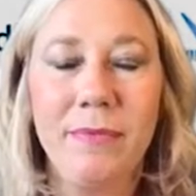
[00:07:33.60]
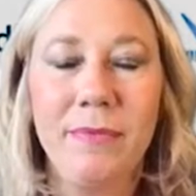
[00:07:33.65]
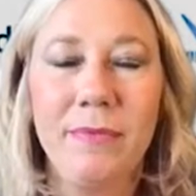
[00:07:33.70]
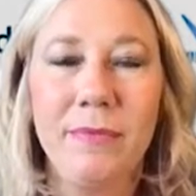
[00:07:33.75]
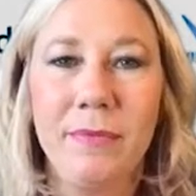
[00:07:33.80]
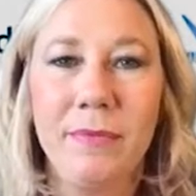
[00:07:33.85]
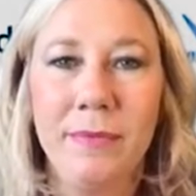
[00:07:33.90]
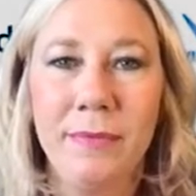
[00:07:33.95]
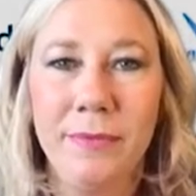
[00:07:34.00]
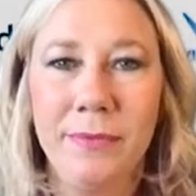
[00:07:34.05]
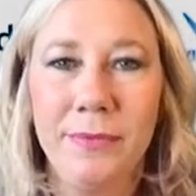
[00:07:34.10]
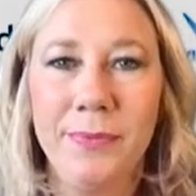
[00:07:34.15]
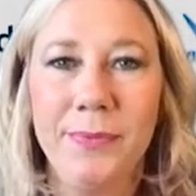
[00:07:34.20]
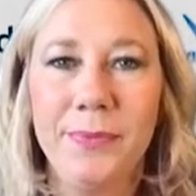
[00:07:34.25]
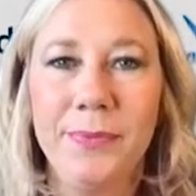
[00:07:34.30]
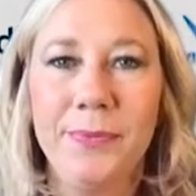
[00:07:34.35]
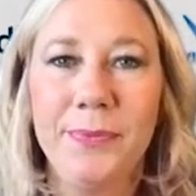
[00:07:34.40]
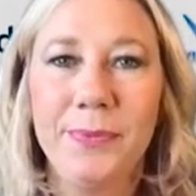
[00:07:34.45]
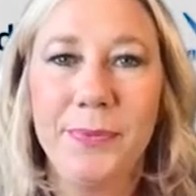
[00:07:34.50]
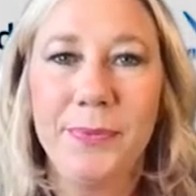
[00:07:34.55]

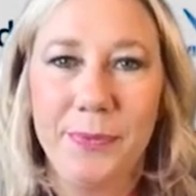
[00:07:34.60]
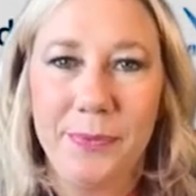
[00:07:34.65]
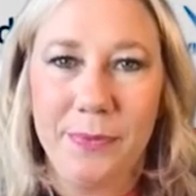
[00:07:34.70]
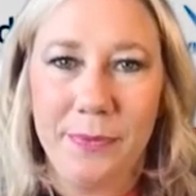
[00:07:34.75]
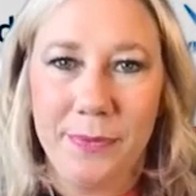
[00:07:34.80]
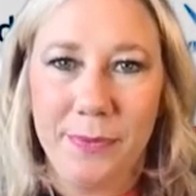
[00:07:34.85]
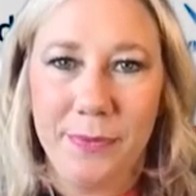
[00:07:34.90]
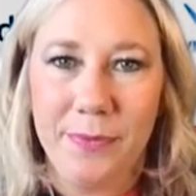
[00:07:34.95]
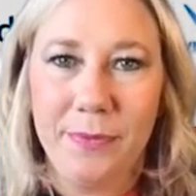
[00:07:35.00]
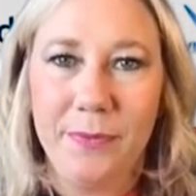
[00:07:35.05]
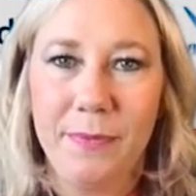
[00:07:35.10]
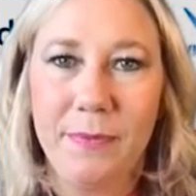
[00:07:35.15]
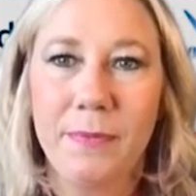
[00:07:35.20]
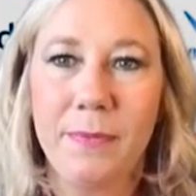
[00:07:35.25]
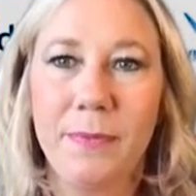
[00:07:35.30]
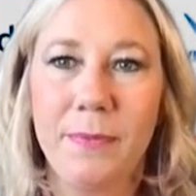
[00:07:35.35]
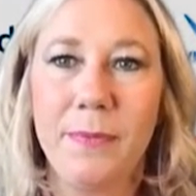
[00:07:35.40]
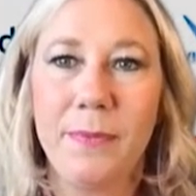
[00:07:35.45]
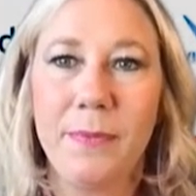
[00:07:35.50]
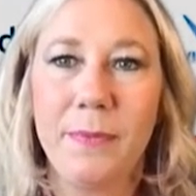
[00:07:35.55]

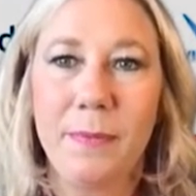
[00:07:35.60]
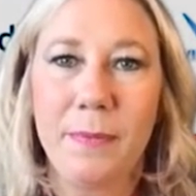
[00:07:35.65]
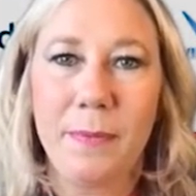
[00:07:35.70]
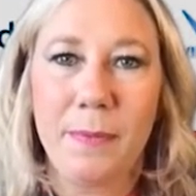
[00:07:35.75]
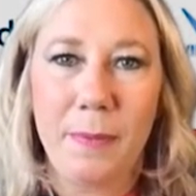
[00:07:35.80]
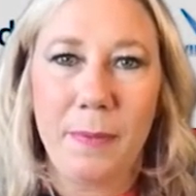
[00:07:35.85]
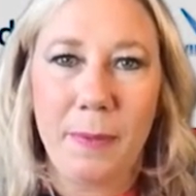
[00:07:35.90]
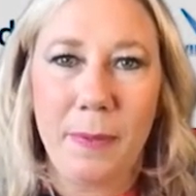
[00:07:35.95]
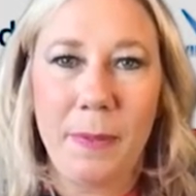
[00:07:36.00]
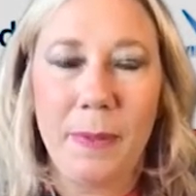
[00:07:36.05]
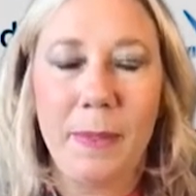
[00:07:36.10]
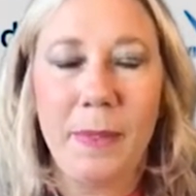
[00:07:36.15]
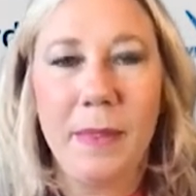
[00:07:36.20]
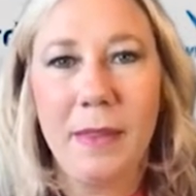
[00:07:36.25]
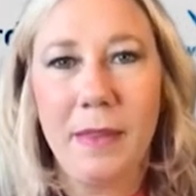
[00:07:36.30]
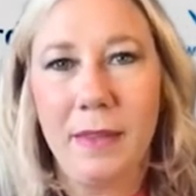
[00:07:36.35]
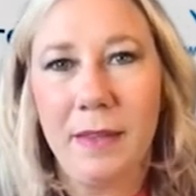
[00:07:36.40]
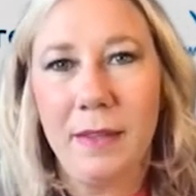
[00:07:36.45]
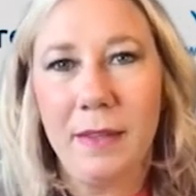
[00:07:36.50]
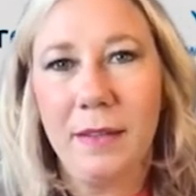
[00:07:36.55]

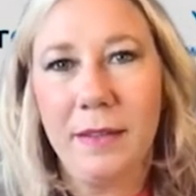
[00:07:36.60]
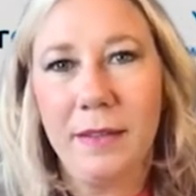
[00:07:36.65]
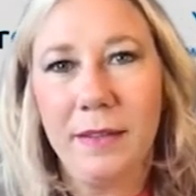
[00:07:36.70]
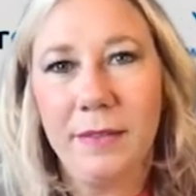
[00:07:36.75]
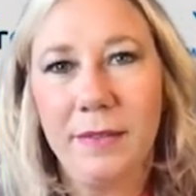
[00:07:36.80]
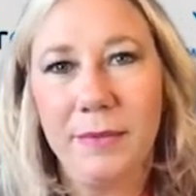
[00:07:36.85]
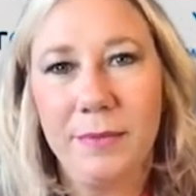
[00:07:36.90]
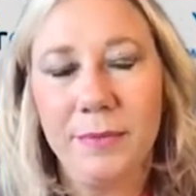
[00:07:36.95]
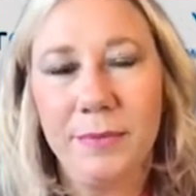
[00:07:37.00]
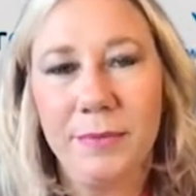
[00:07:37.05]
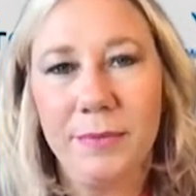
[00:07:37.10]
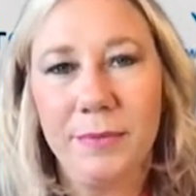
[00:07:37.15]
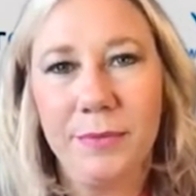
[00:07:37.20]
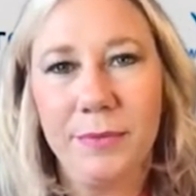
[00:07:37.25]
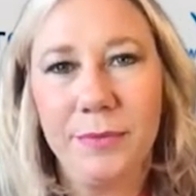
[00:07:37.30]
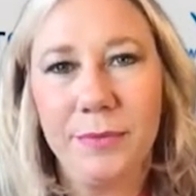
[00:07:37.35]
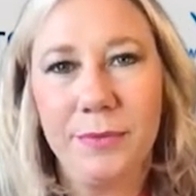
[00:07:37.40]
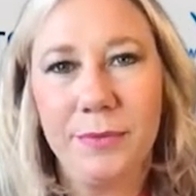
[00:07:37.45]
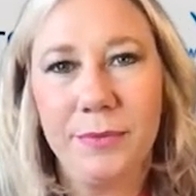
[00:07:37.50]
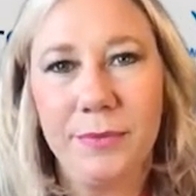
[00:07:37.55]

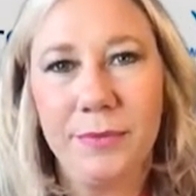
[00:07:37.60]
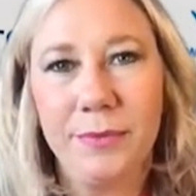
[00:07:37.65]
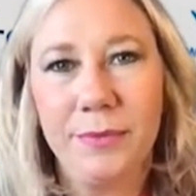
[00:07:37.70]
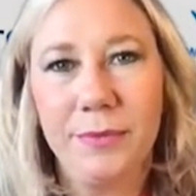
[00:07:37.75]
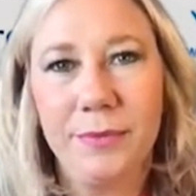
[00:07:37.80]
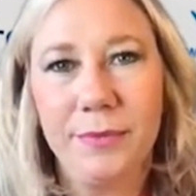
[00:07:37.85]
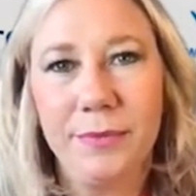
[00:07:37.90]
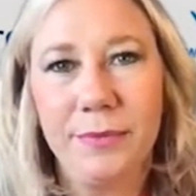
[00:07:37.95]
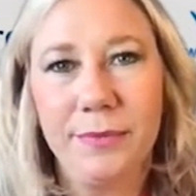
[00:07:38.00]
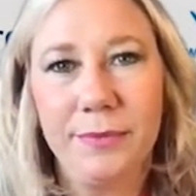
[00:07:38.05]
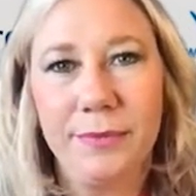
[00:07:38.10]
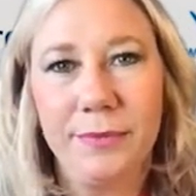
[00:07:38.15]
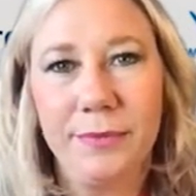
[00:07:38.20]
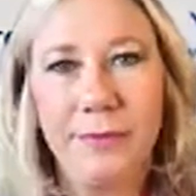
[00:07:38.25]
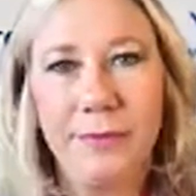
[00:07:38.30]
This person isn't speaking.